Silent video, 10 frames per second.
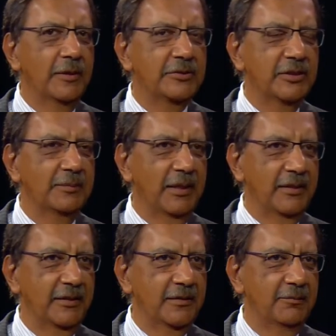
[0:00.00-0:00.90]
question
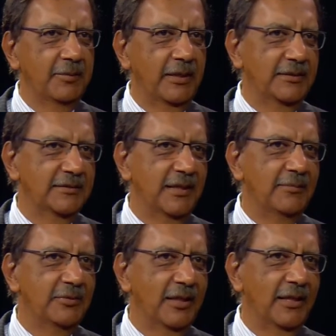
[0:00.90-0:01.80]
about it. But at the
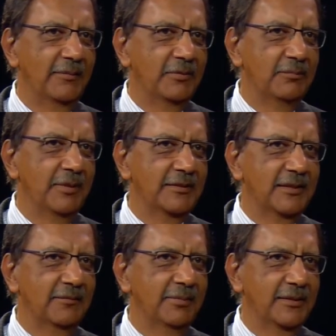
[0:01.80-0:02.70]
same time, the
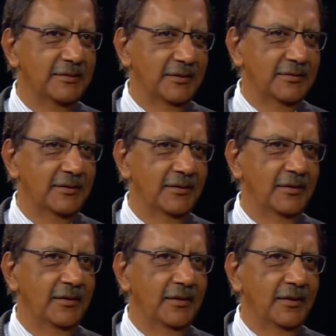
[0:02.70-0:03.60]
basic business
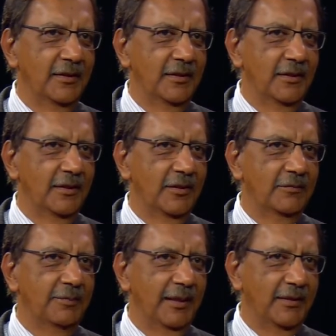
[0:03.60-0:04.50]

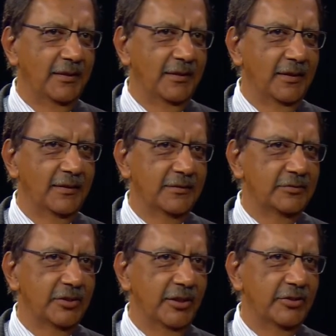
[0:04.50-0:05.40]
of banking
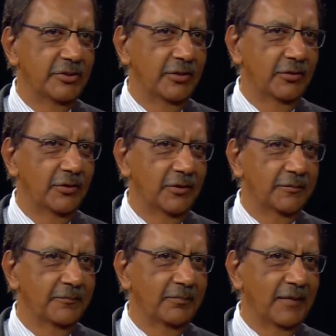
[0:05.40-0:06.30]
hasn't changed at all,
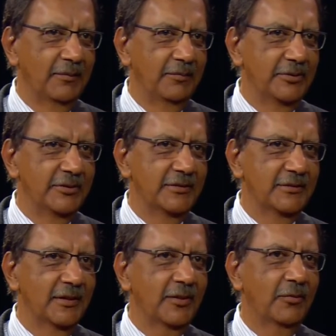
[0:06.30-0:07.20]
which
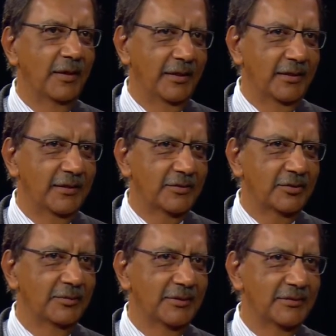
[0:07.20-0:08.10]
is acquiring
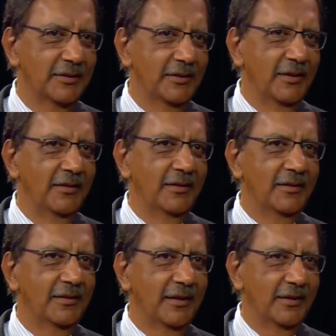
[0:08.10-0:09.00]
customers,
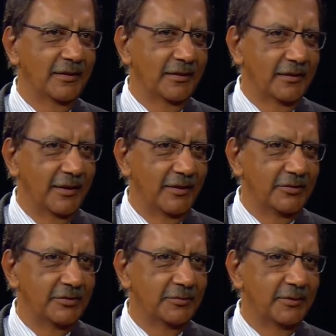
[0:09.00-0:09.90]
getting
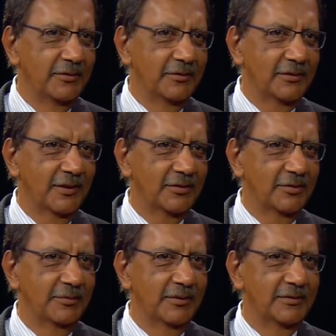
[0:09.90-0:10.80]
engaged with those
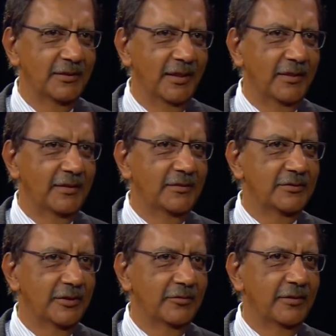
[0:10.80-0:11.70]
customers, and
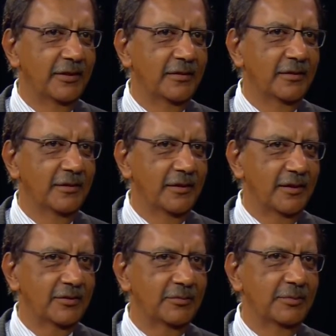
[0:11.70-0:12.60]
considering
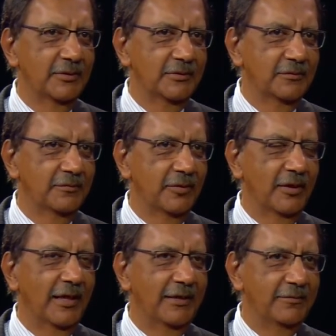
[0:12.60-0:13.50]
customers for
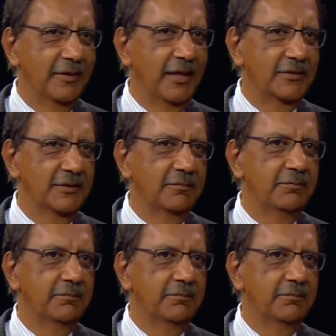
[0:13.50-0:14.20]
life as